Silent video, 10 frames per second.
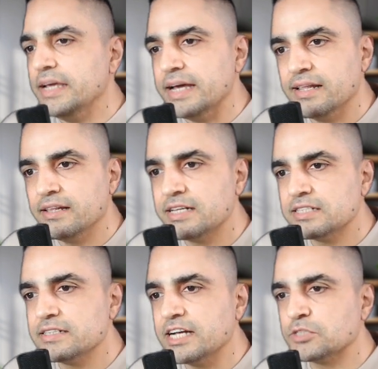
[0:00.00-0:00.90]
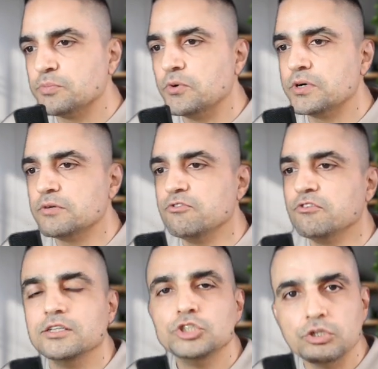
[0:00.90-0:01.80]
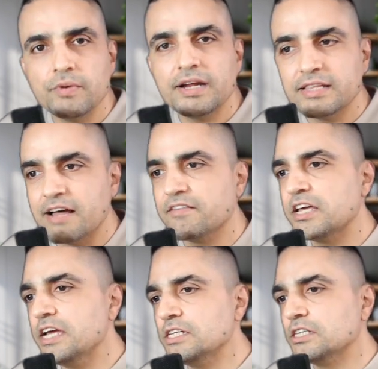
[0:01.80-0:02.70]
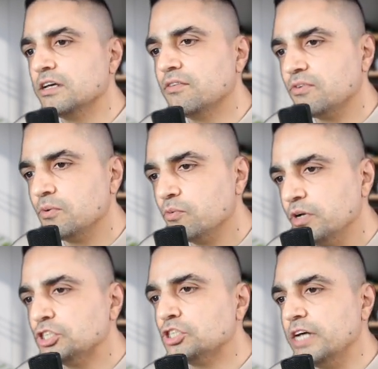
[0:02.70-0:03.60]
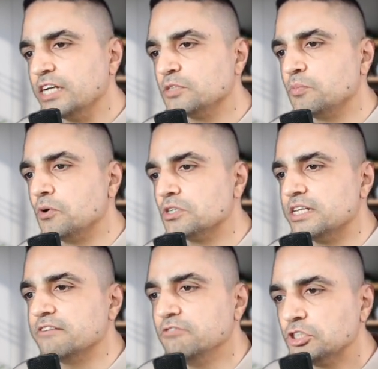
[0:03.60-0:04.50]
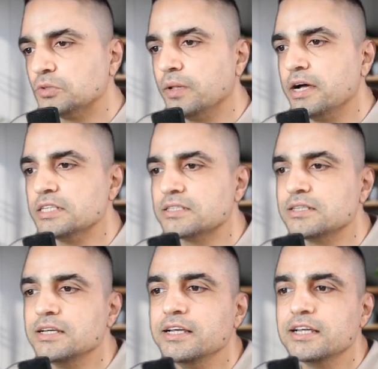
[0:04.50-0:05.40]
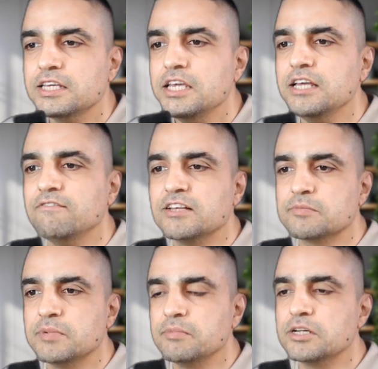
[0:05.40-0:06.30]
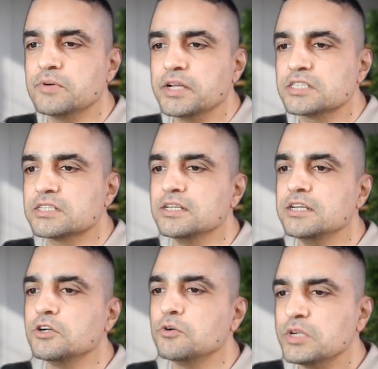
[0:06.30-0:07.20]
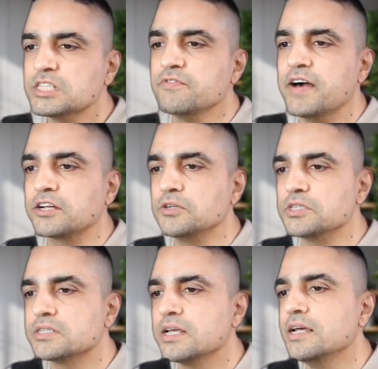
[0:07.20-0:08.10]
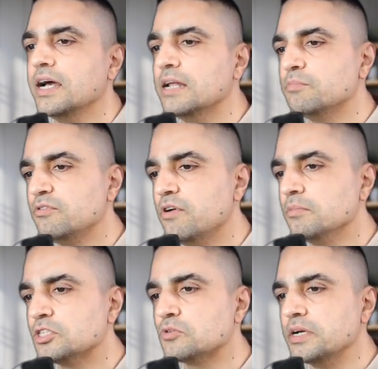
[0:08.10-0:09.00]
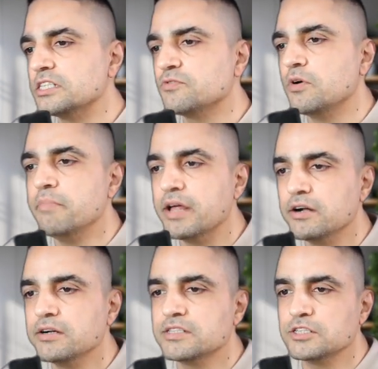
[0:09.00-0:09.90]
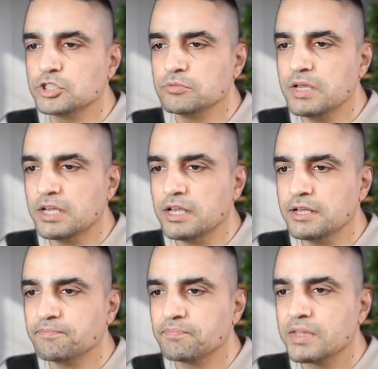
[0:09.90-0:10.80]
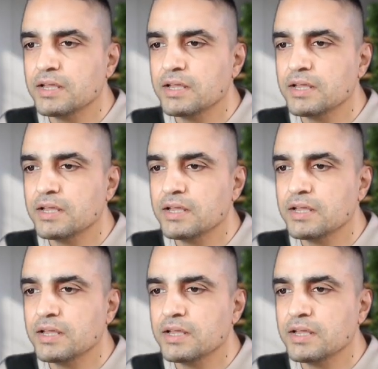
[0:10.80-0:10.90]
AI analytics and dashboard generate and navigate through rich dashboards that visualize key investment metrics, risk factors, and performance trends for better decision making.